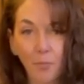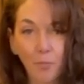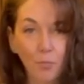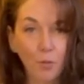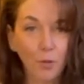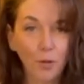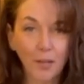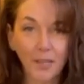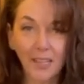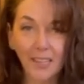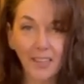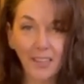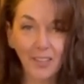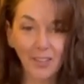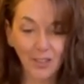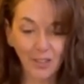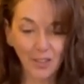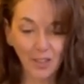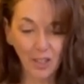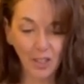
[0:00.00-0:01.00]
pretty
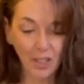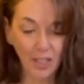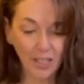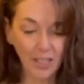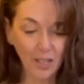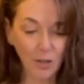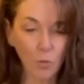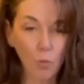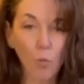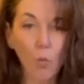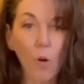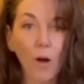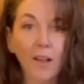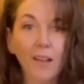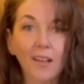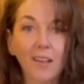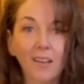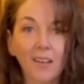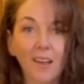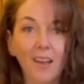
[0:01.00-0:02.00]
little cookie
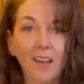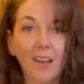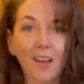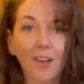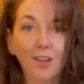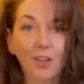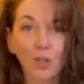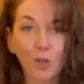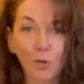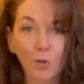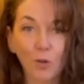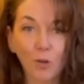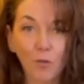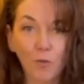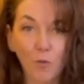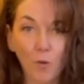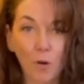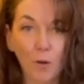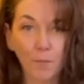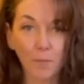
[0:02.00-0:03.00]
want a
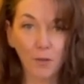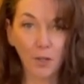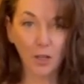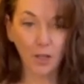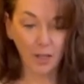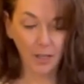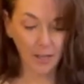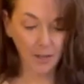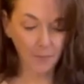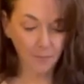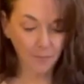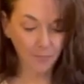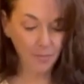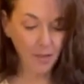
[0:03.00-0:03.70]
uniform cookie.